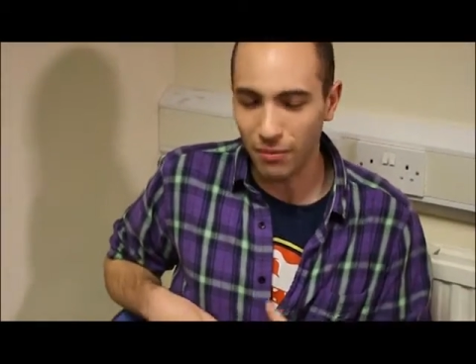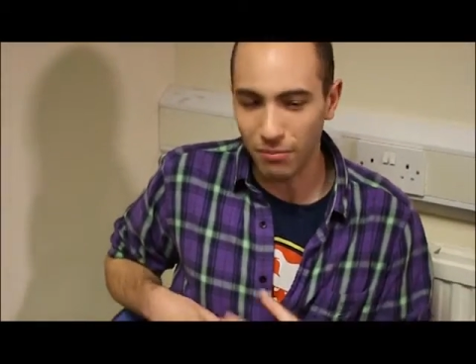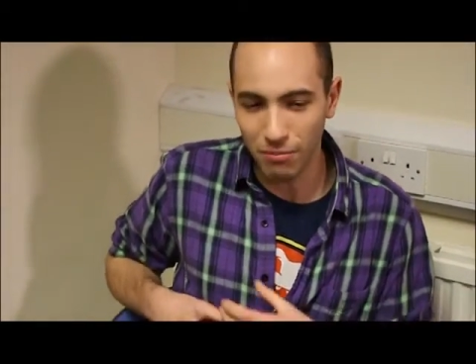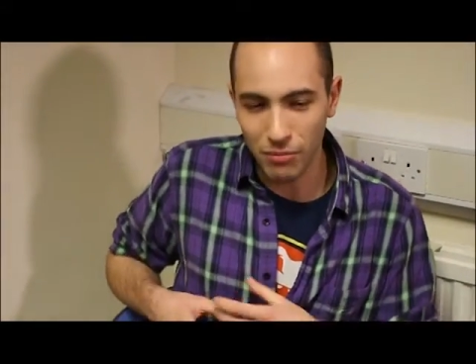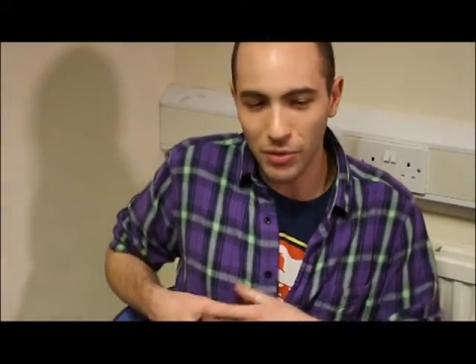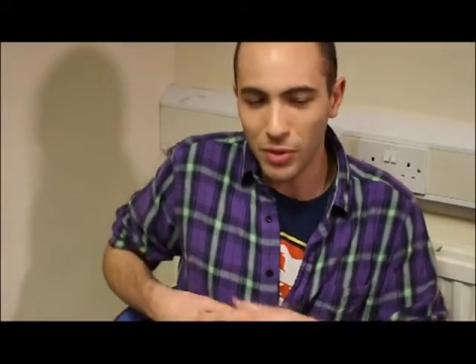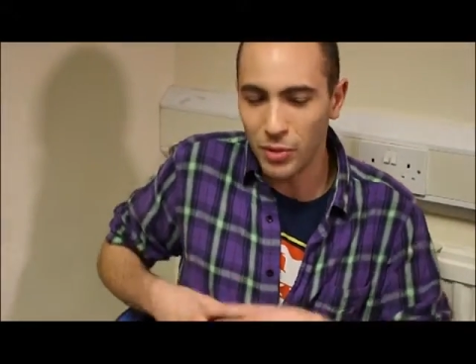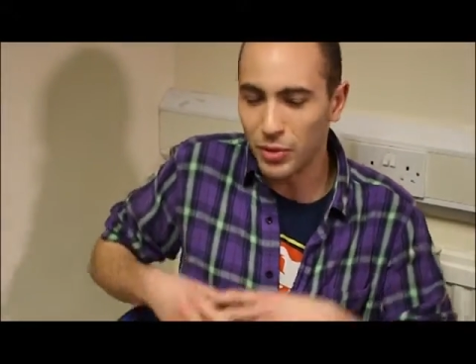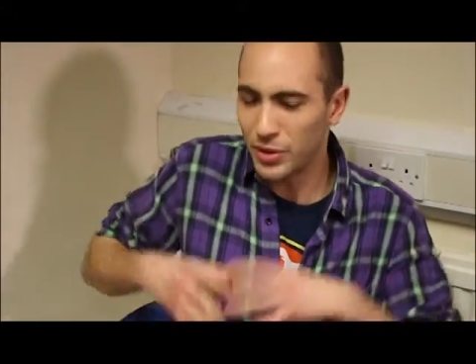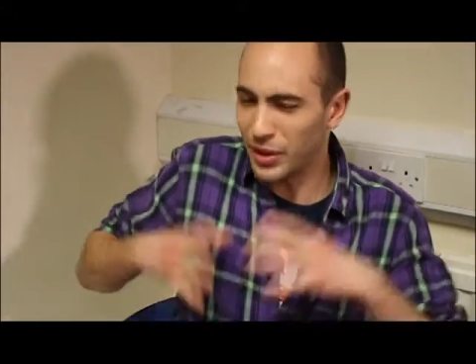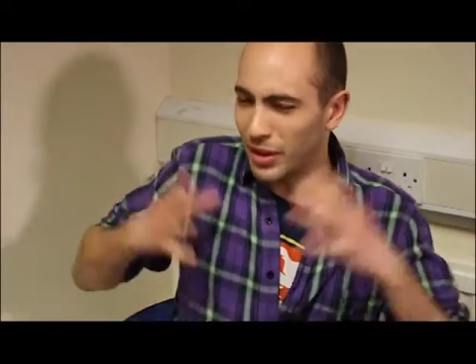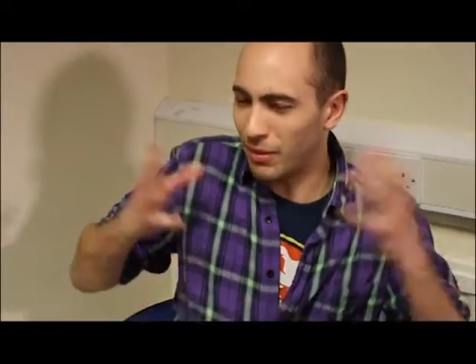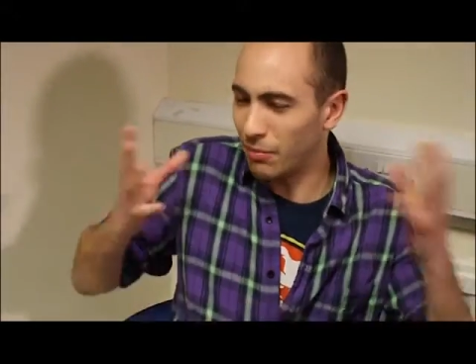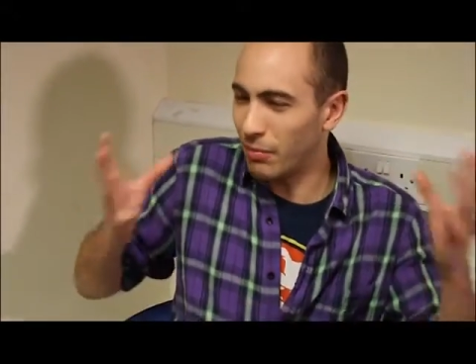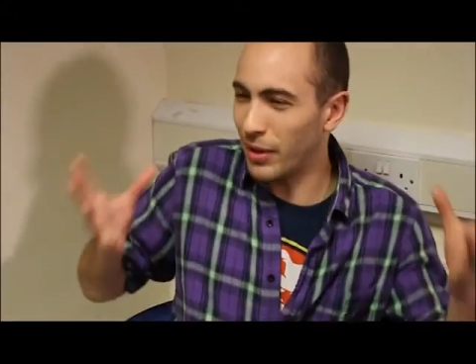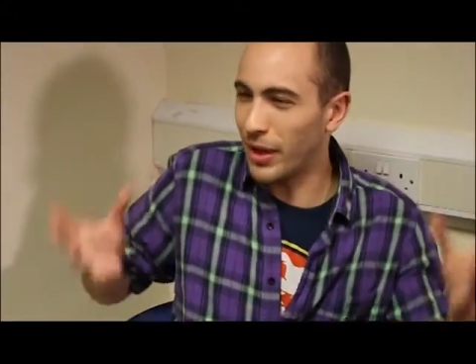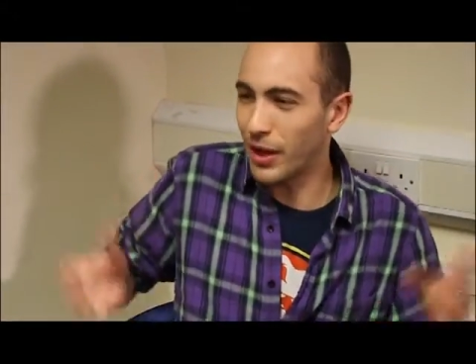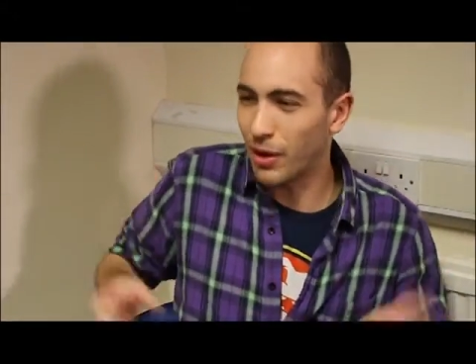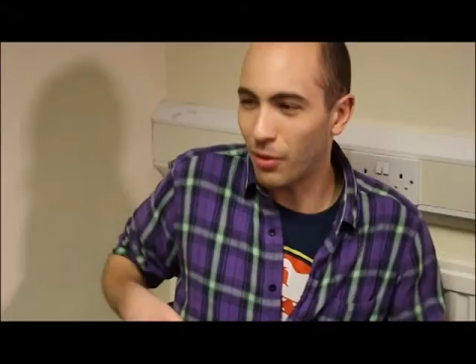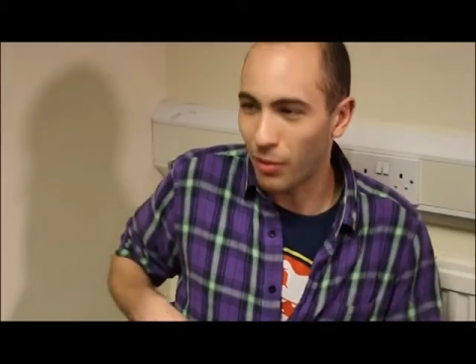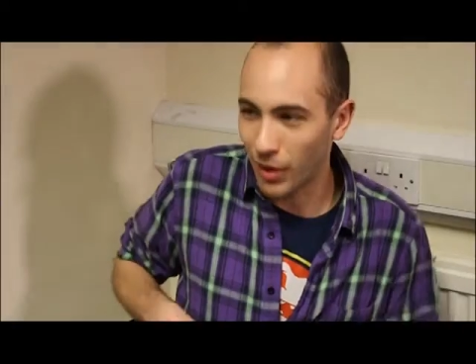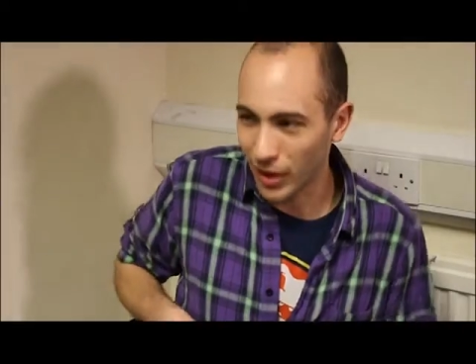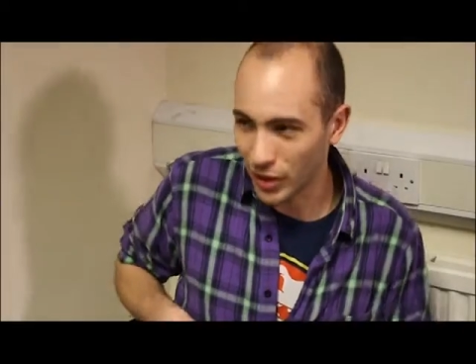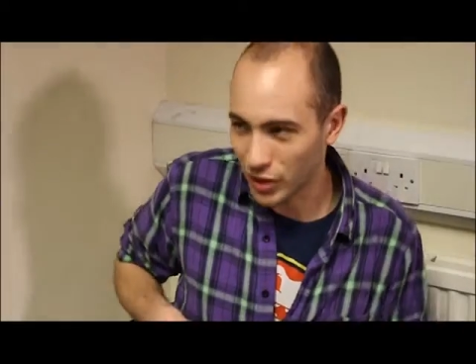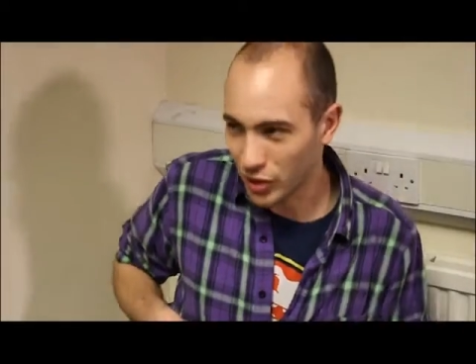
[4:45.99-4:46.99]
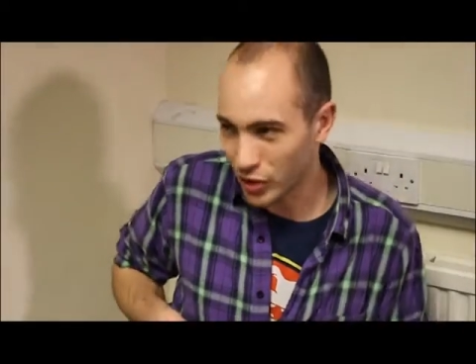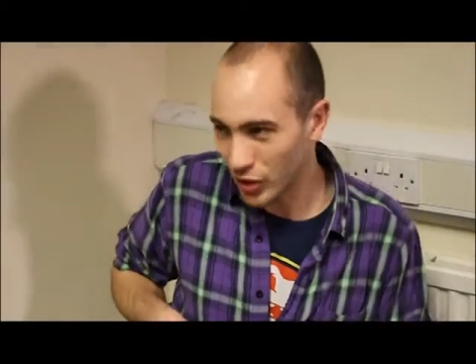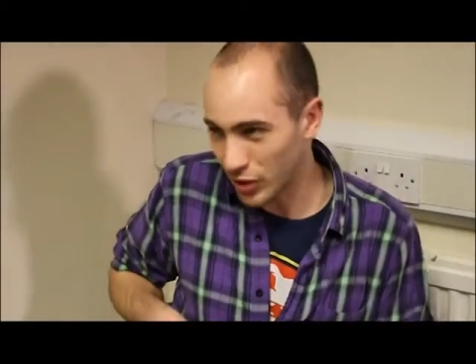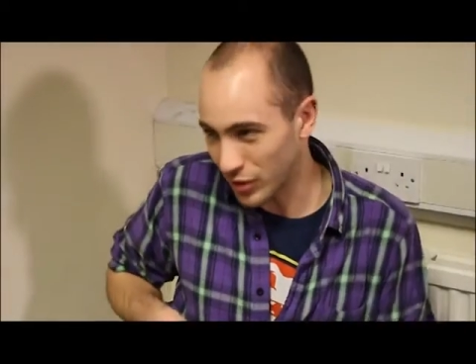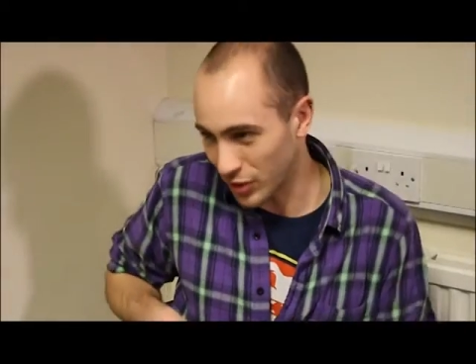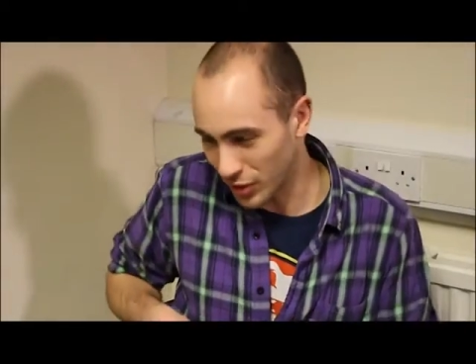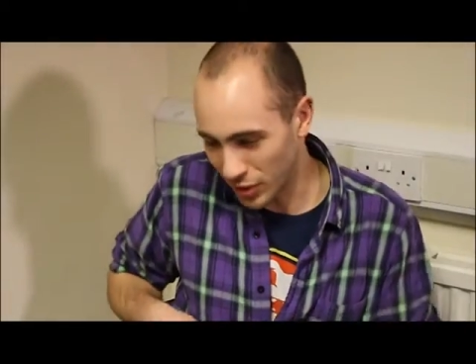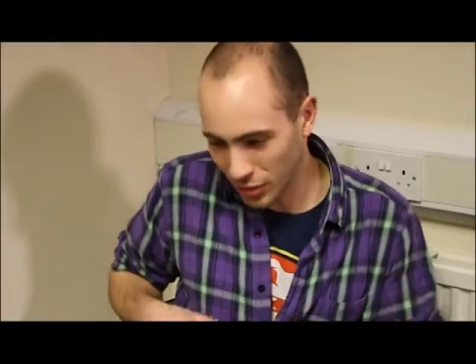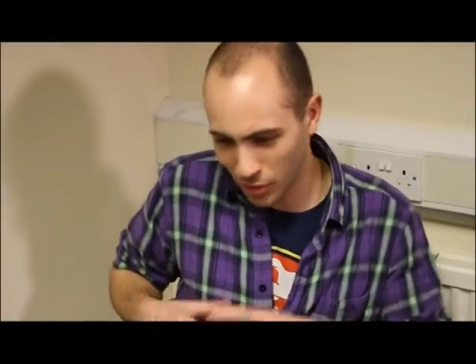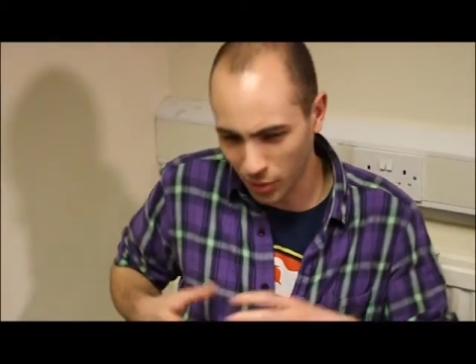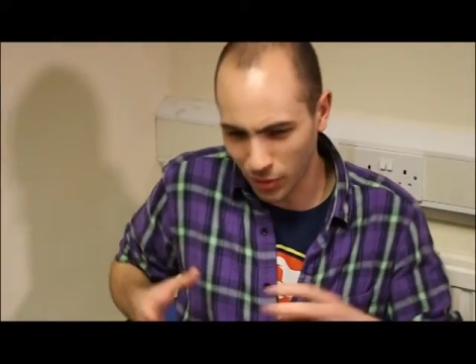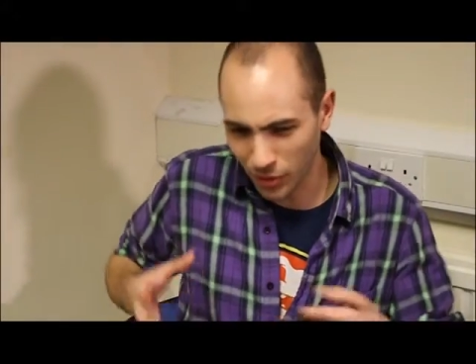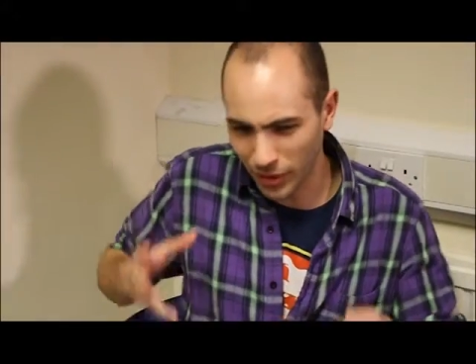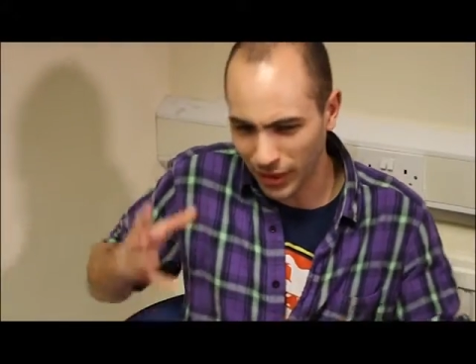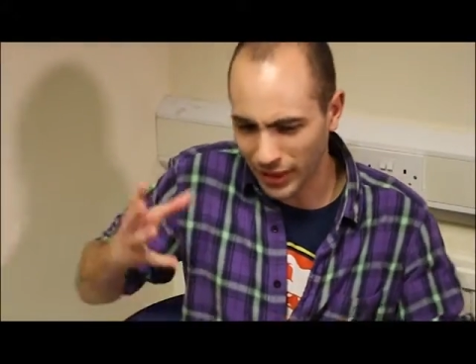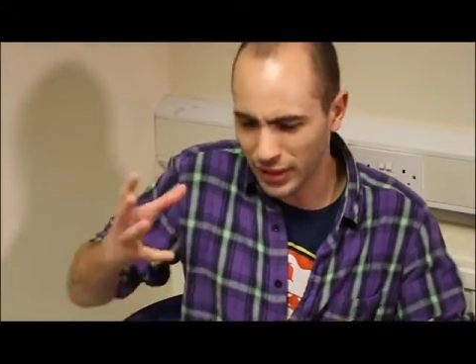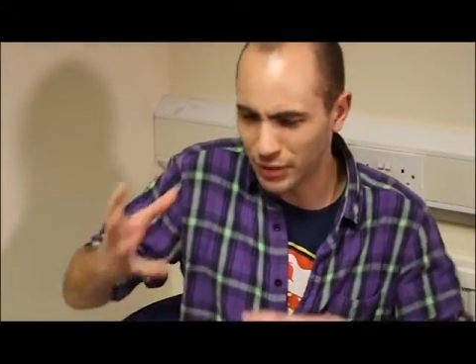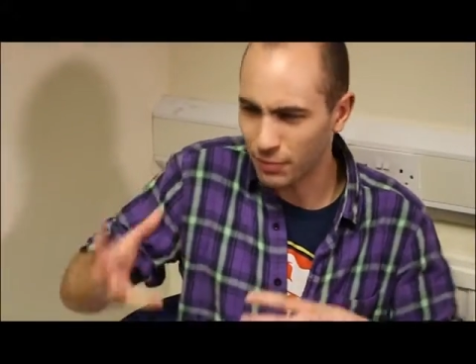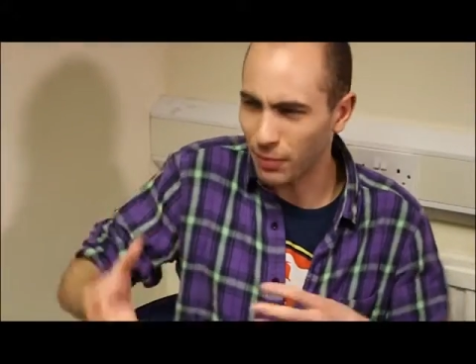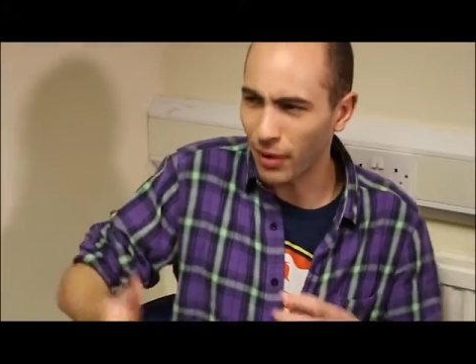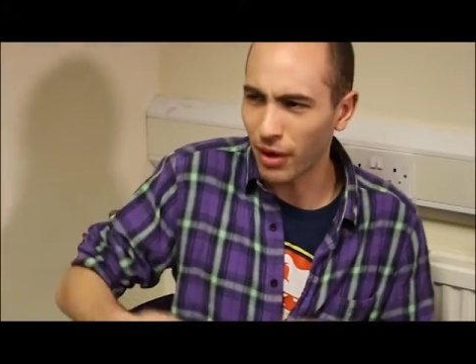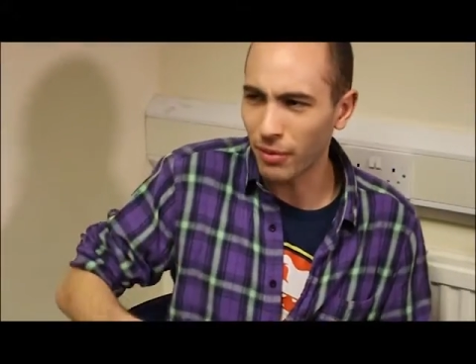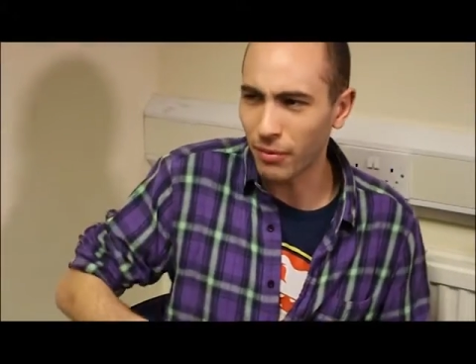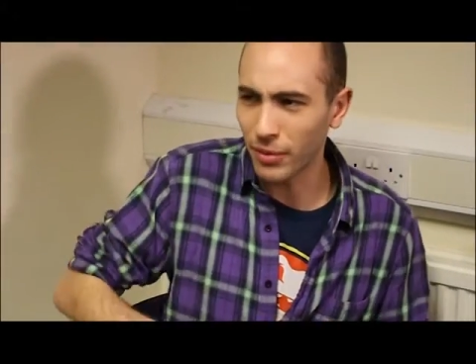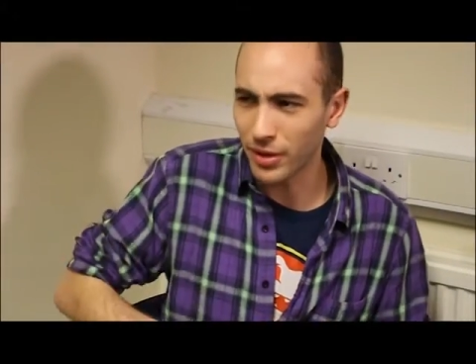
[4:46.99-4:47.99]
musing big questions and doing
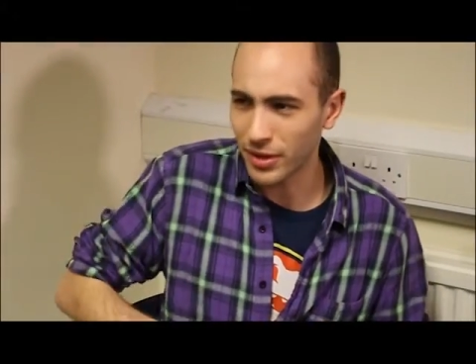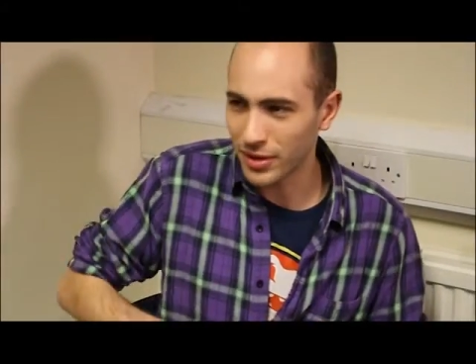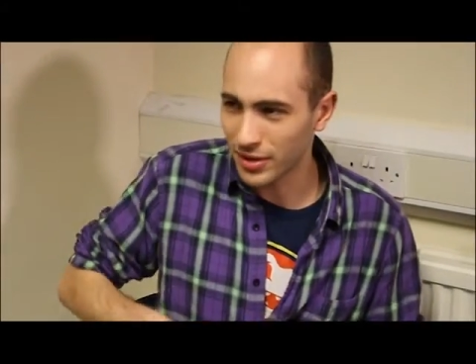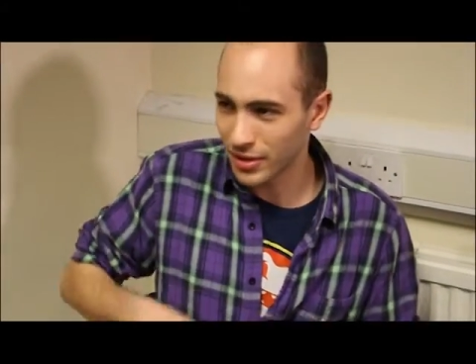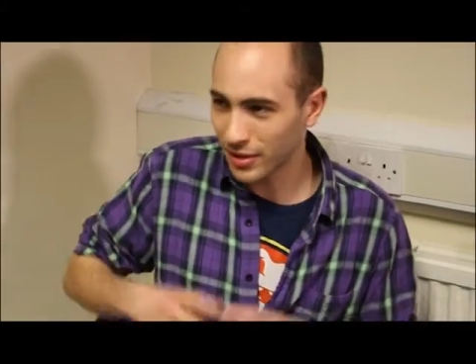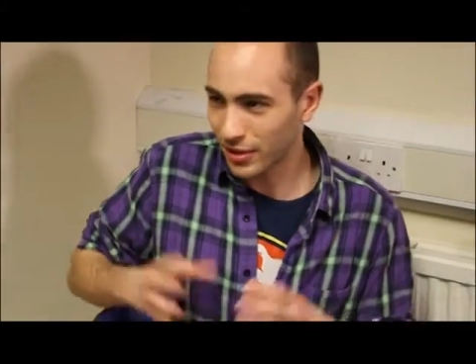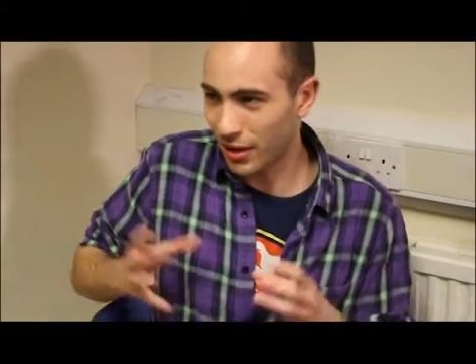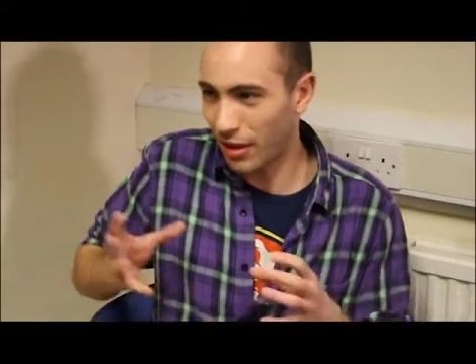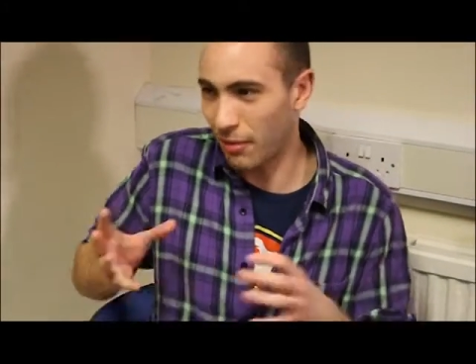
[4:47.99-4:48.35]
experiments